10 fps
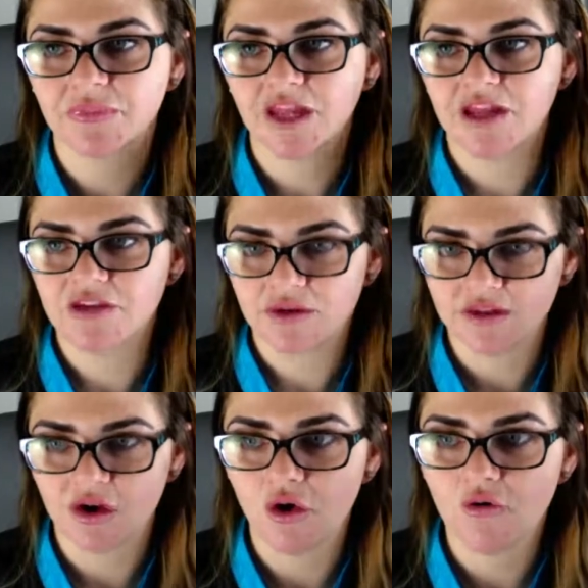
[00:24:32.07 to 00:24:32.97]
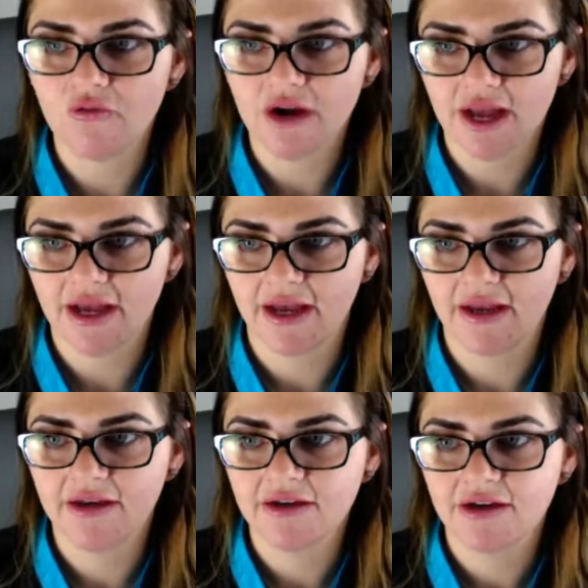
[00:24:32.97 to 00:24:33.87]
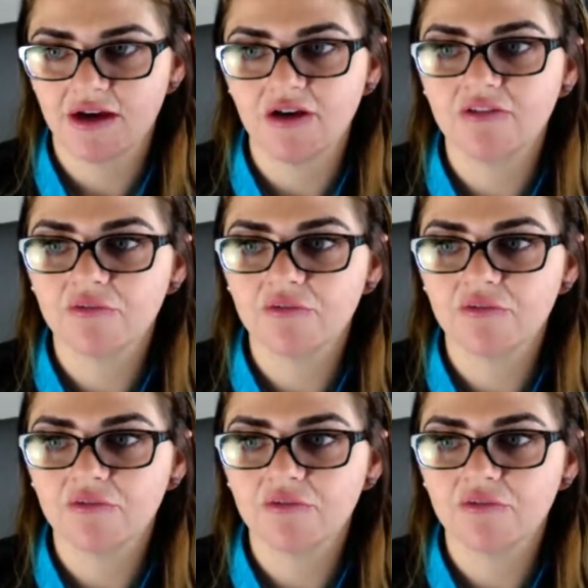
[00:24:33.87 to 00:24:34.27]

and you had the overhead of